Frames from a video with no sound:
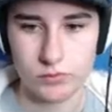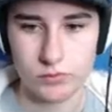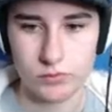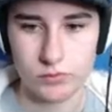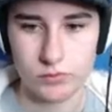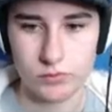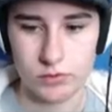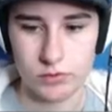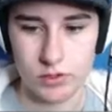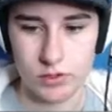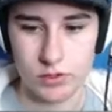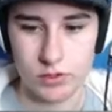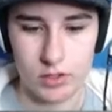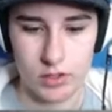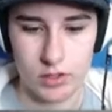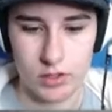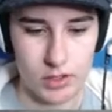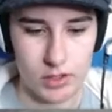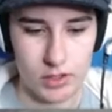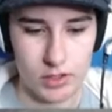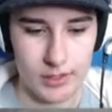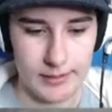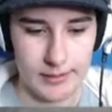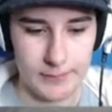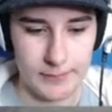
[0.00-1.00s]
Alright.
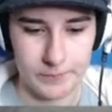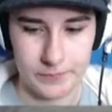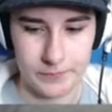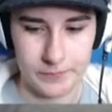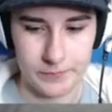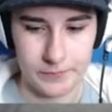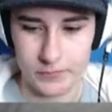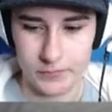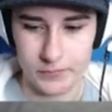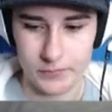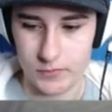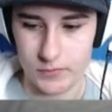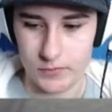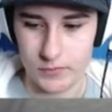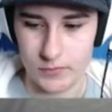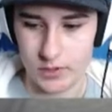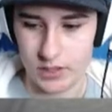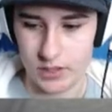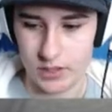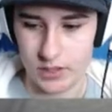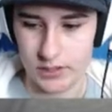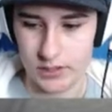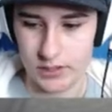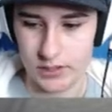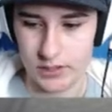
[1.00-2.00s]
In the meantime,
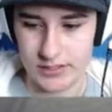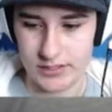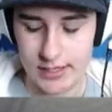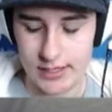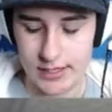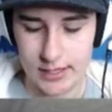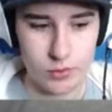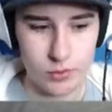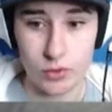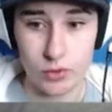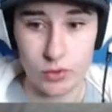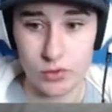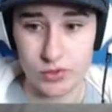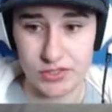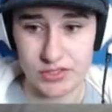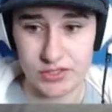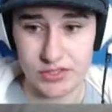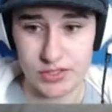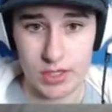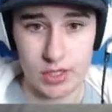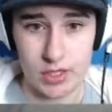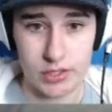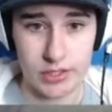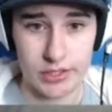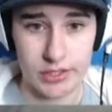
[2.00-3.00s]
you are also hungry,
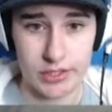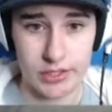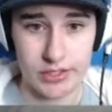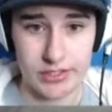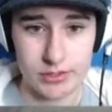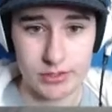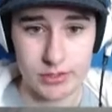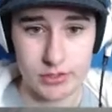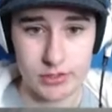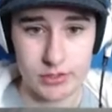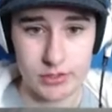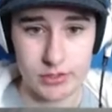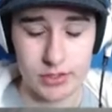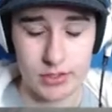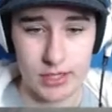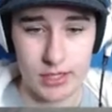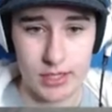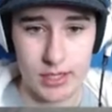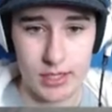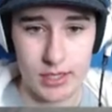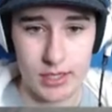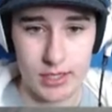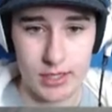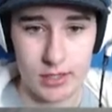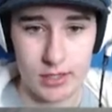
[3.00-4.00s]
so you
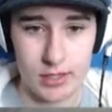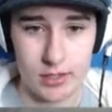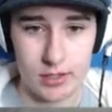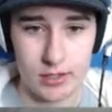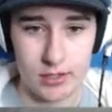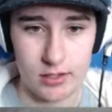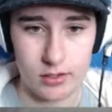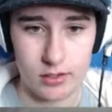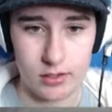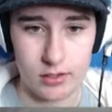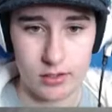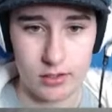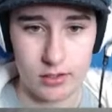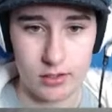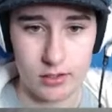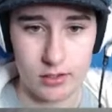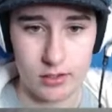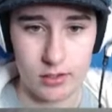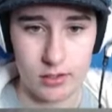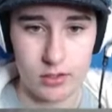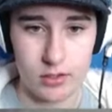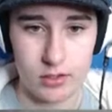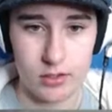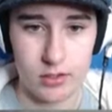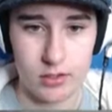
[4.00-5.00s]
can
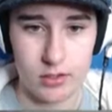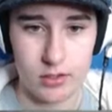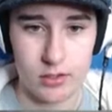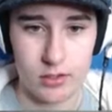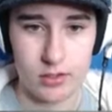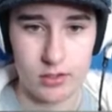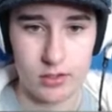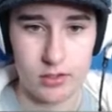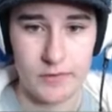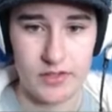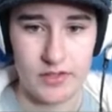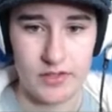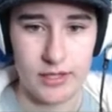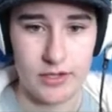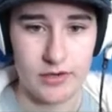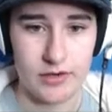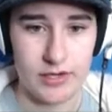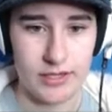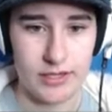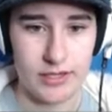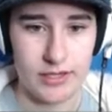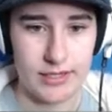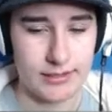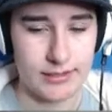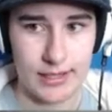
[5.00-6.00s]
come over here and eat
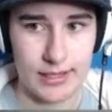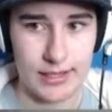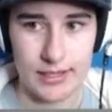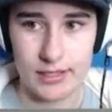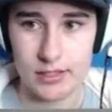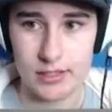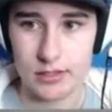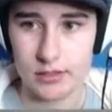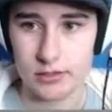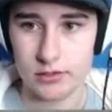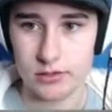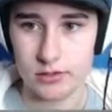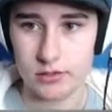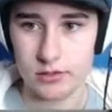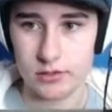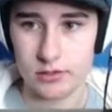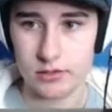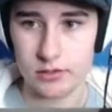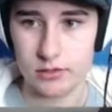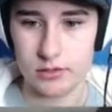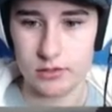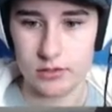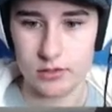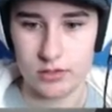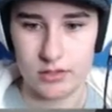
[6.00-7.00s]
that.
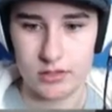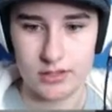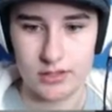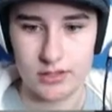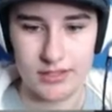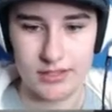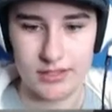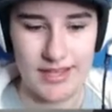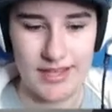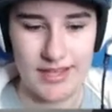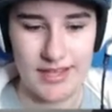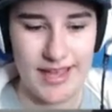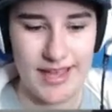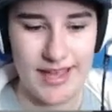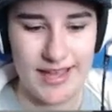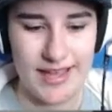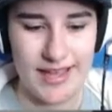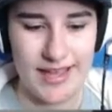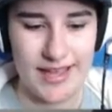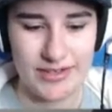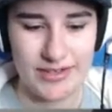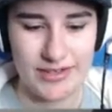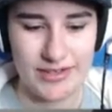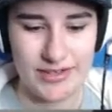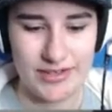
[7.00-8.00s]
Hey, good on you, my
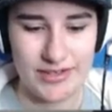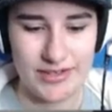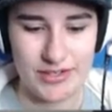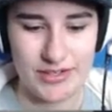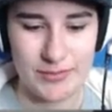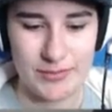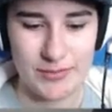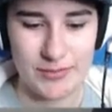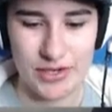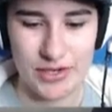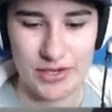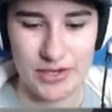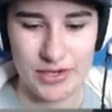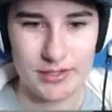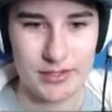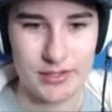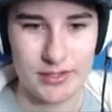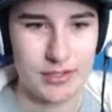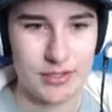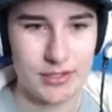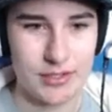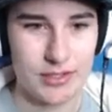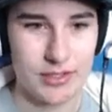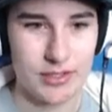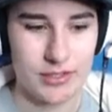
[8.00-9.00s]
girl.
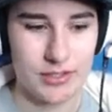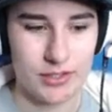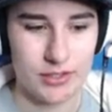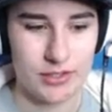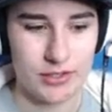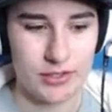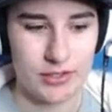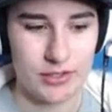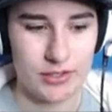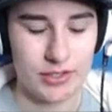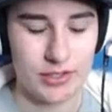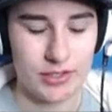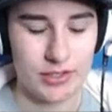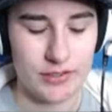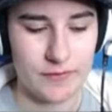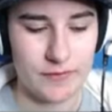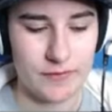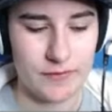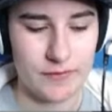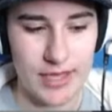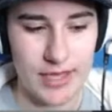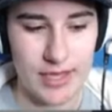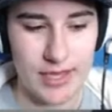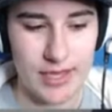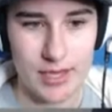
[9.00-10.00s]
You already finished that,
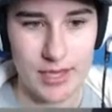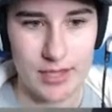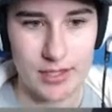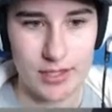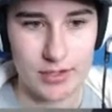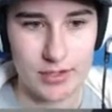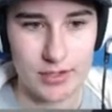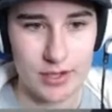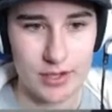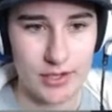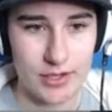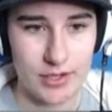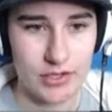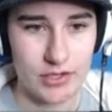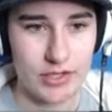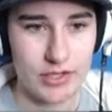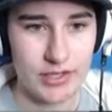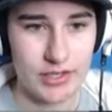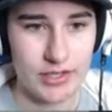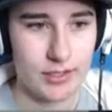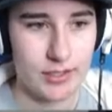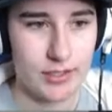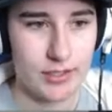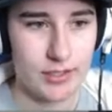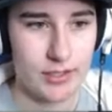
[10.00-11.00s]
and you're hungry.
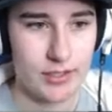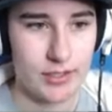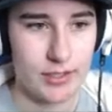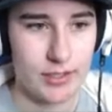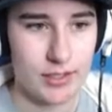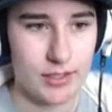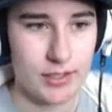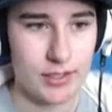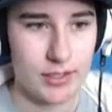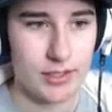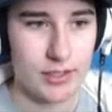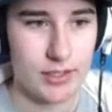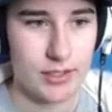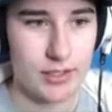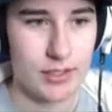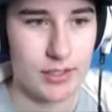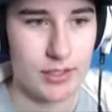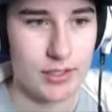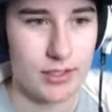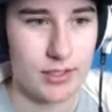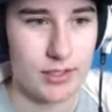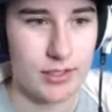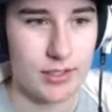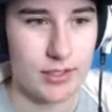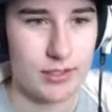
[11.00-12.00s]
And then,
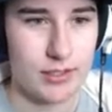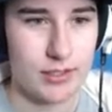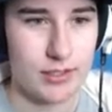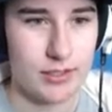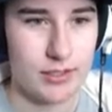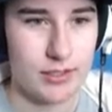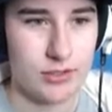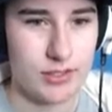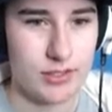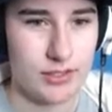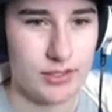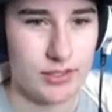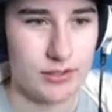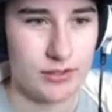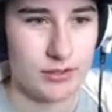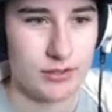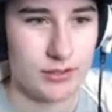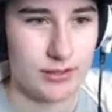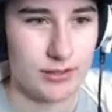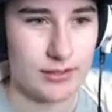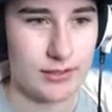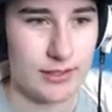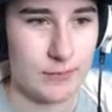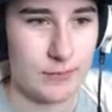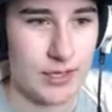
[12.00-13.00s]
you can claim that as
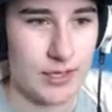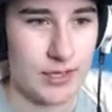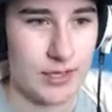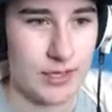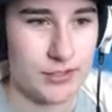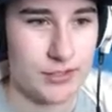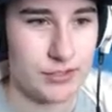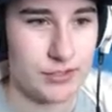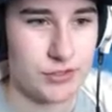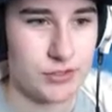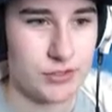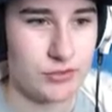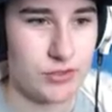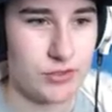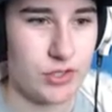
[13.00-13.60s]
your own.